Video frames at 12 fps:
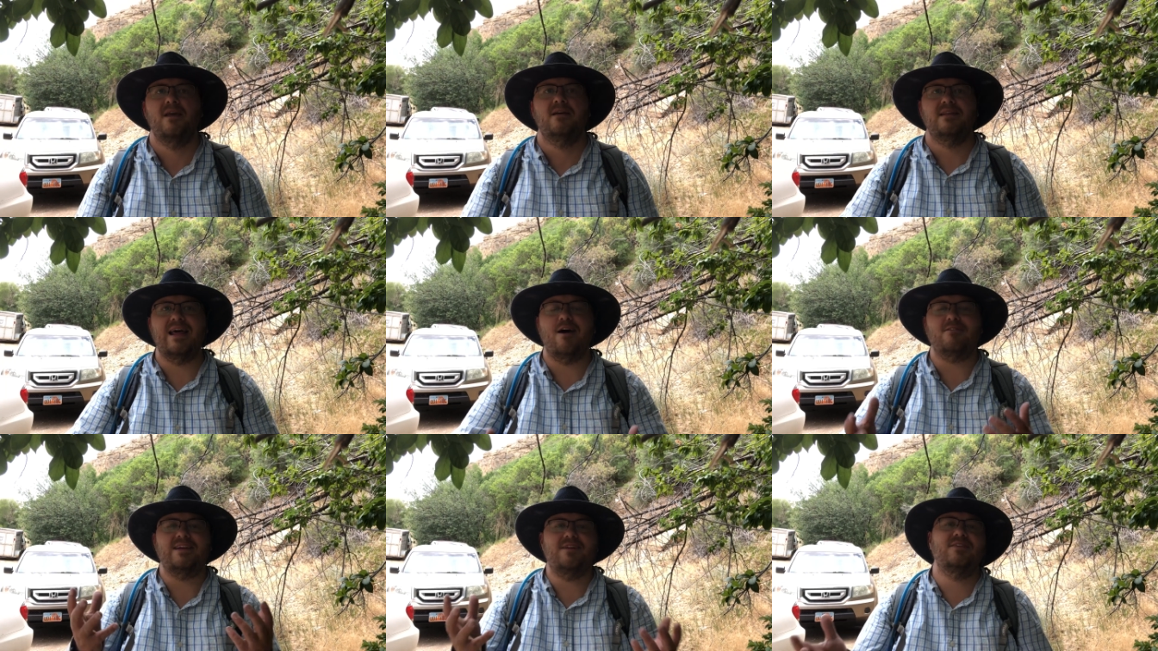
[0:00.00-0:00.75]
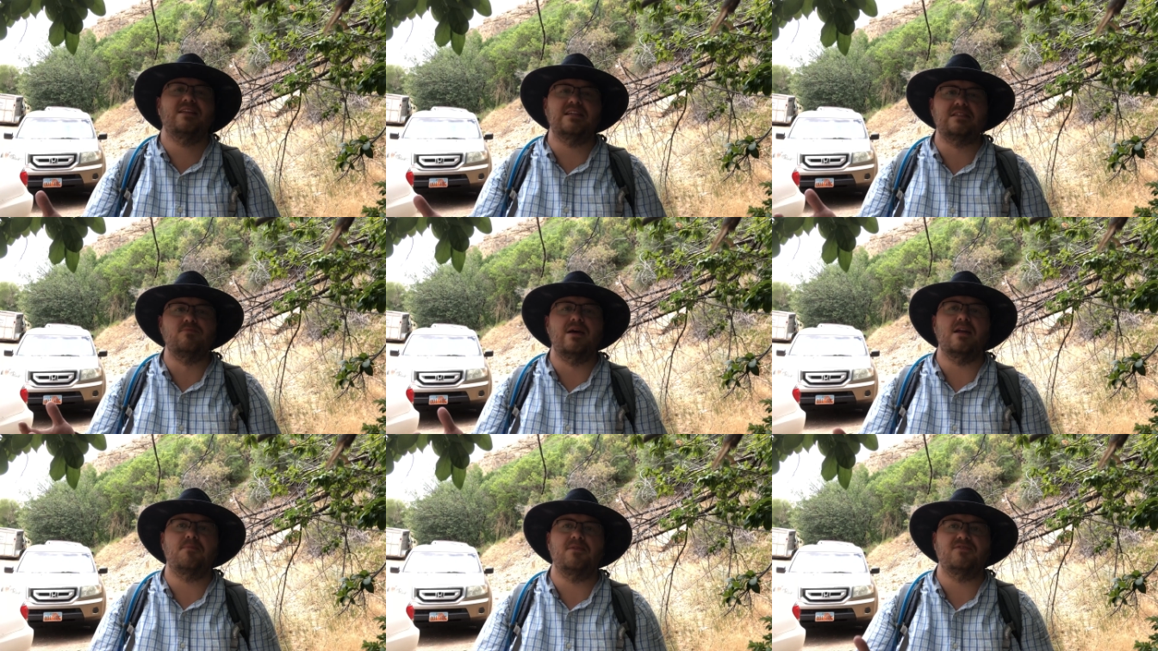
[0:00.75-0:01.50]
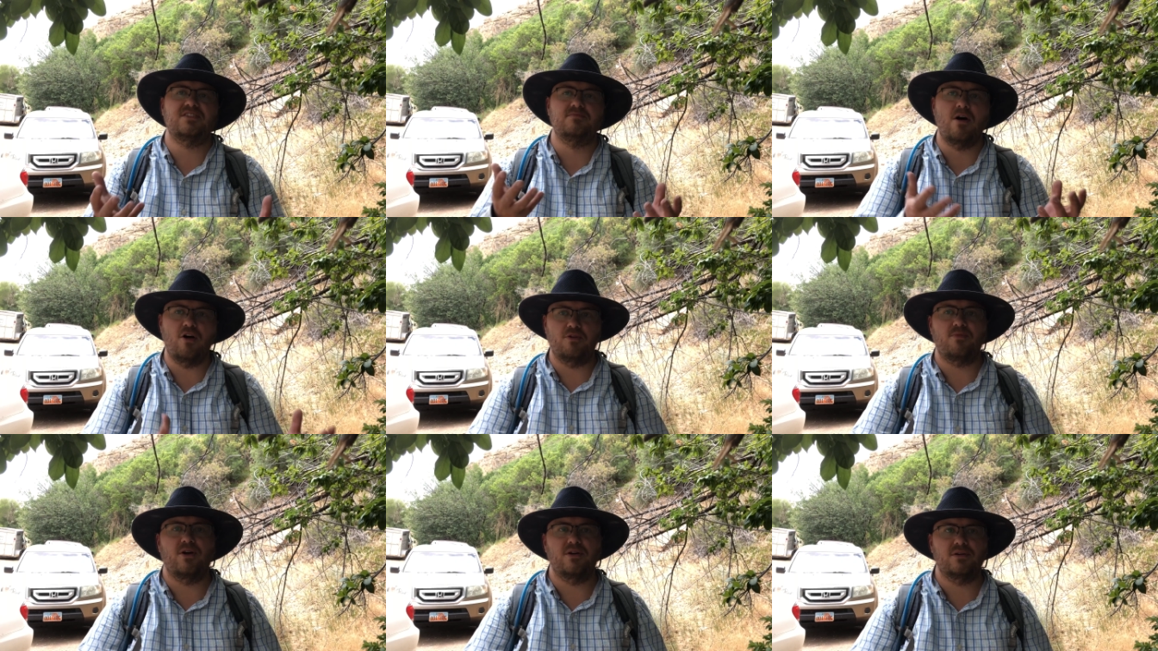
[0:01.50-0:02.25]
Now, definitely it's made up of smaller
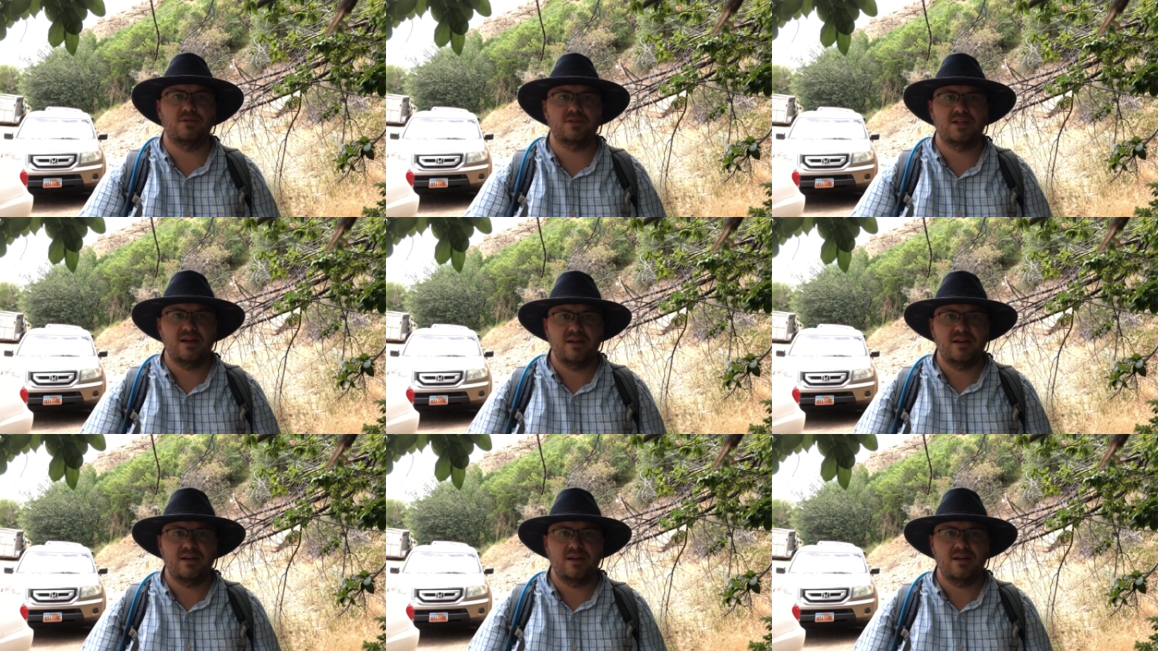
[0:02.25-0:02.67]
particles,